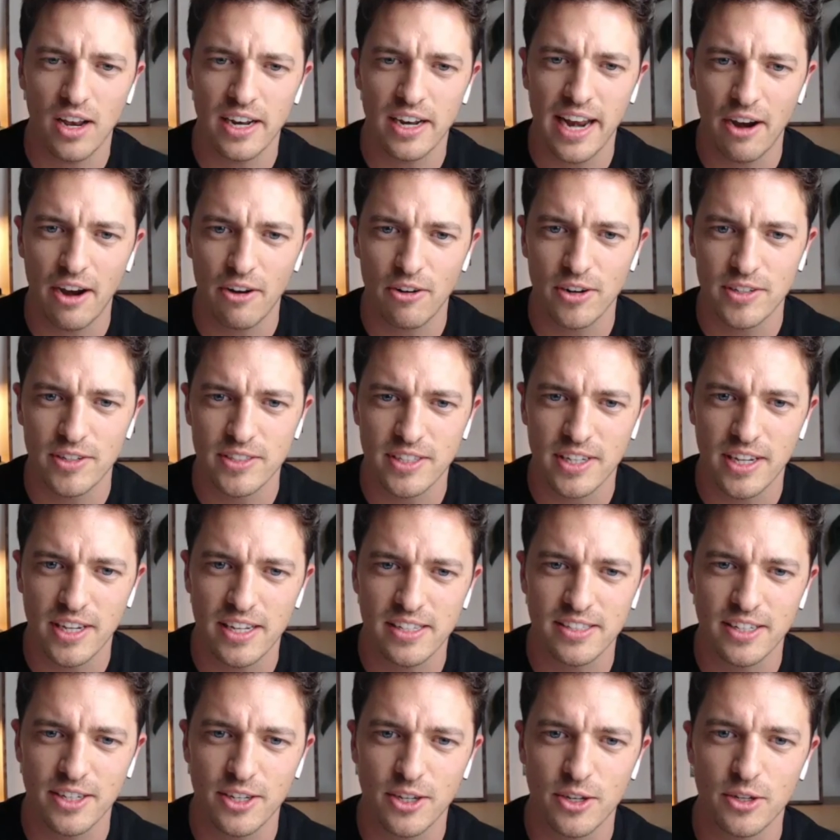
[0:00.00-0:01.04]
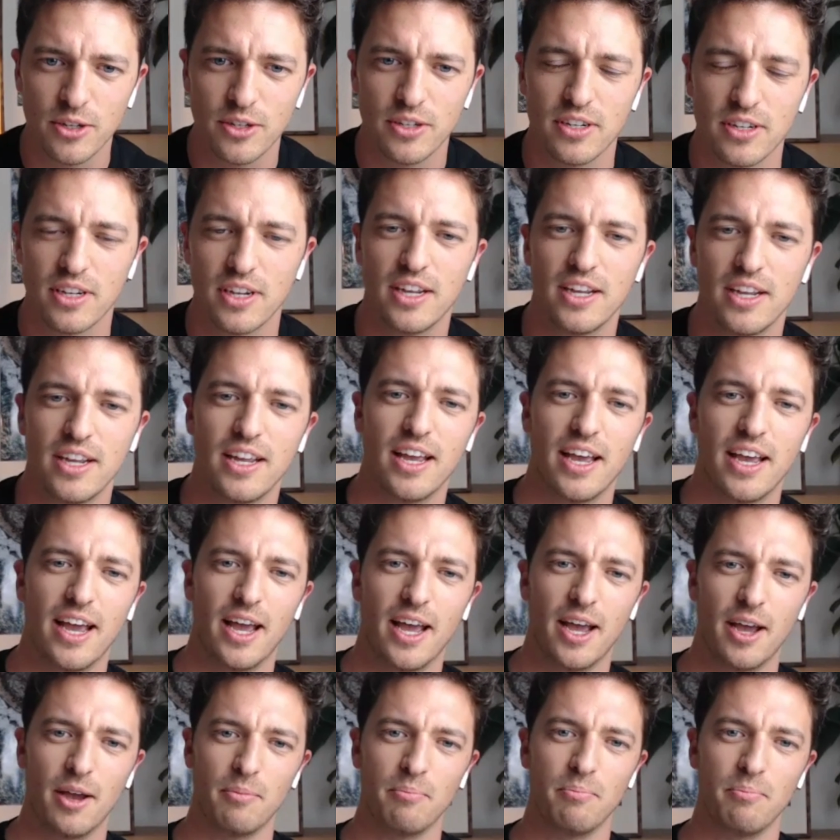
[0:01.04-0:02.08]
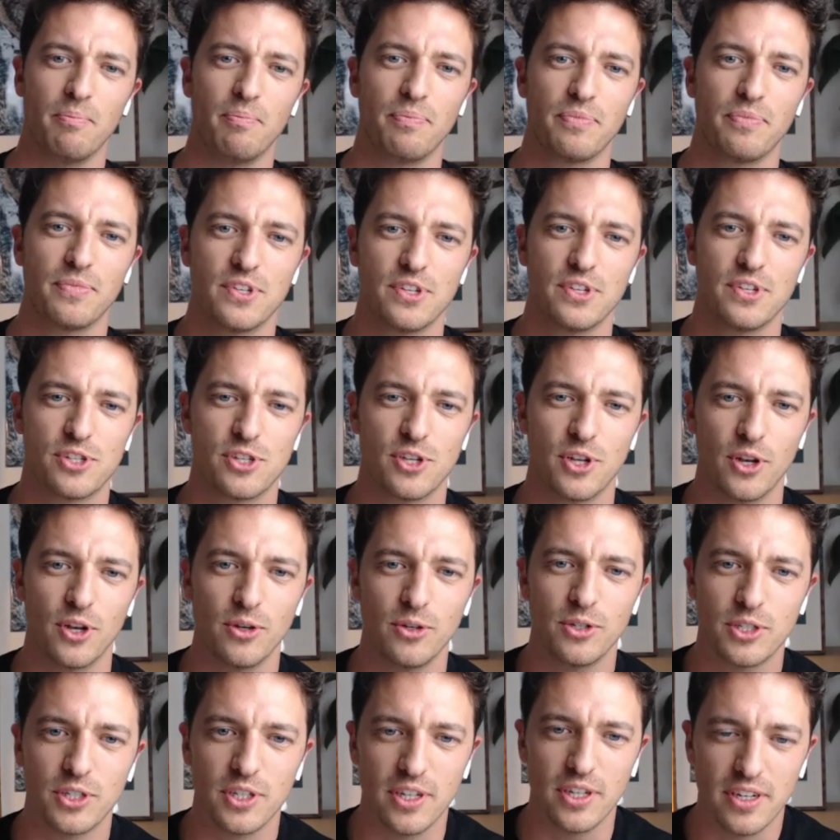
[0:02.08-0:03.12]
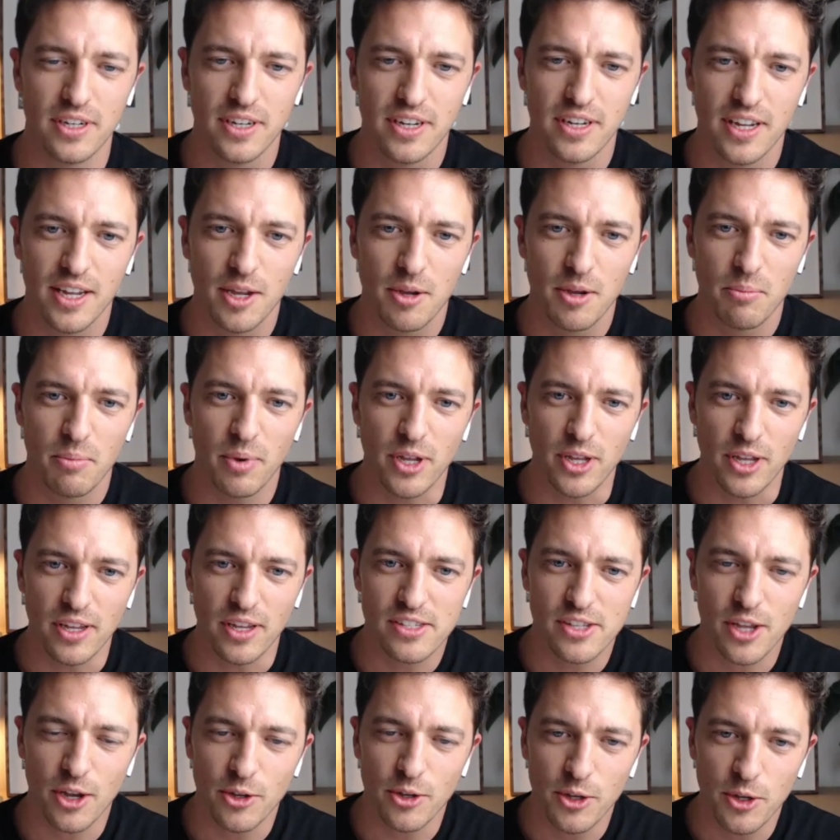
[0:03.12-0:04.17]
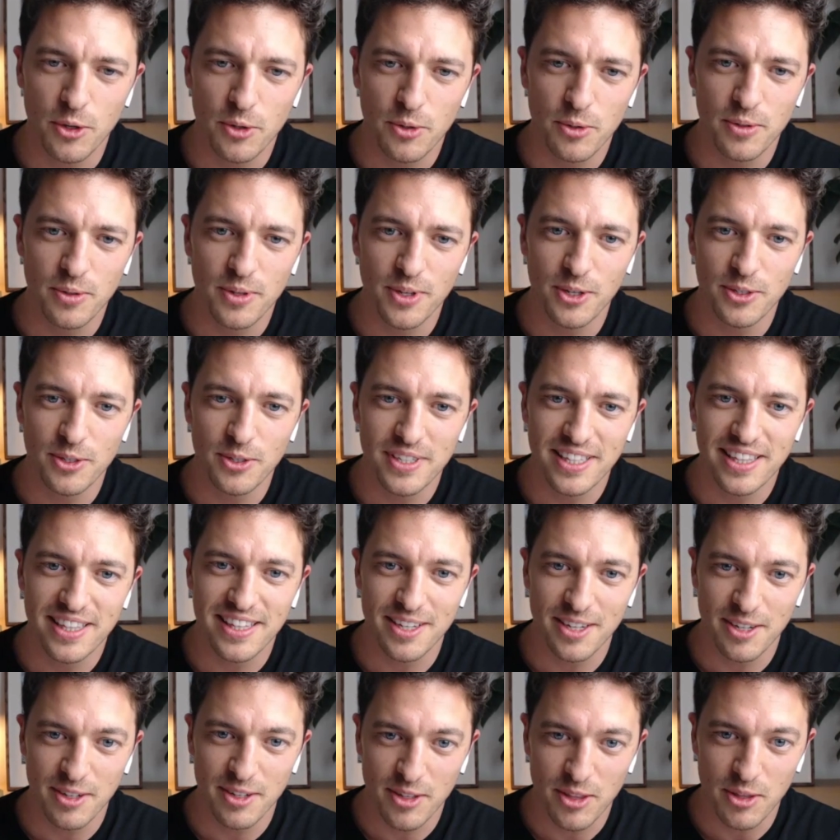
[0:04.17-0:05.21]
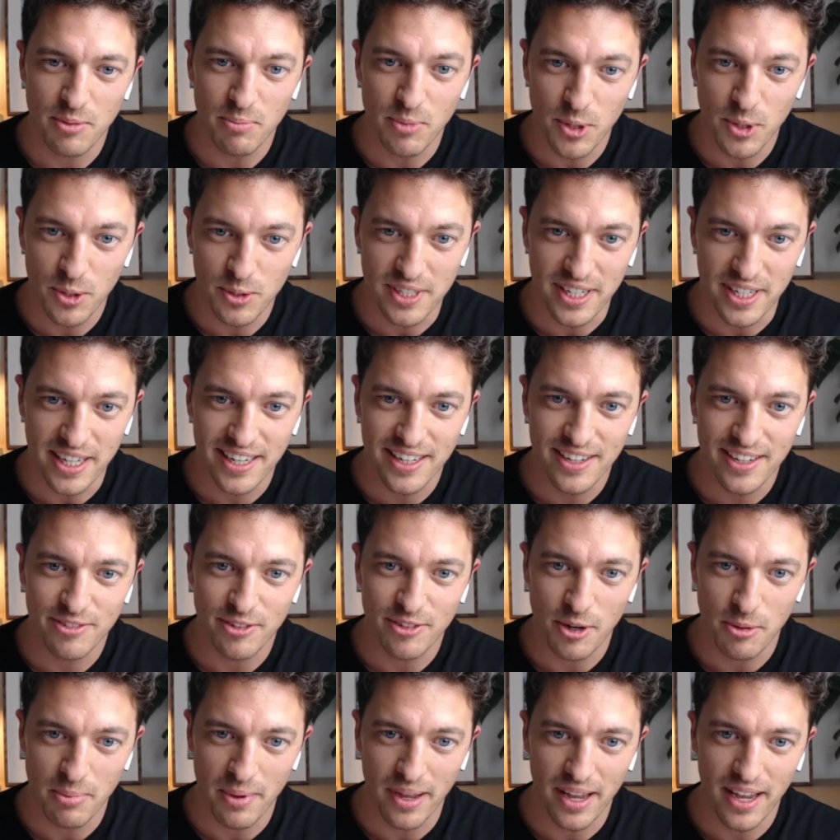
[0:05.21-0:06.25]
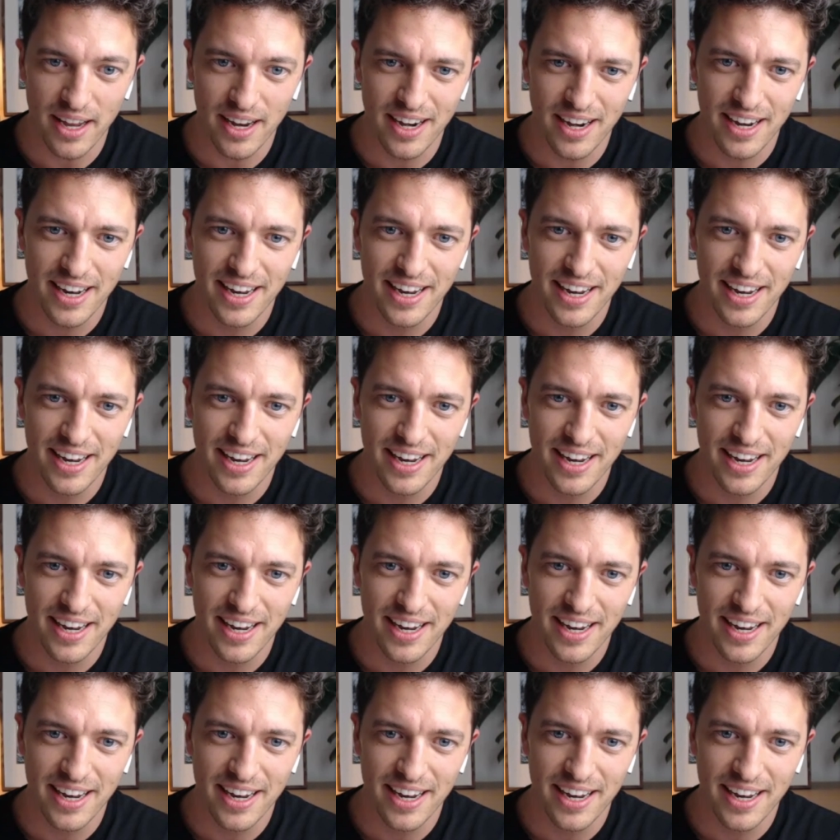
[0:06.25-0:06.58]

and error is a good solution. But so you did the music for a bit.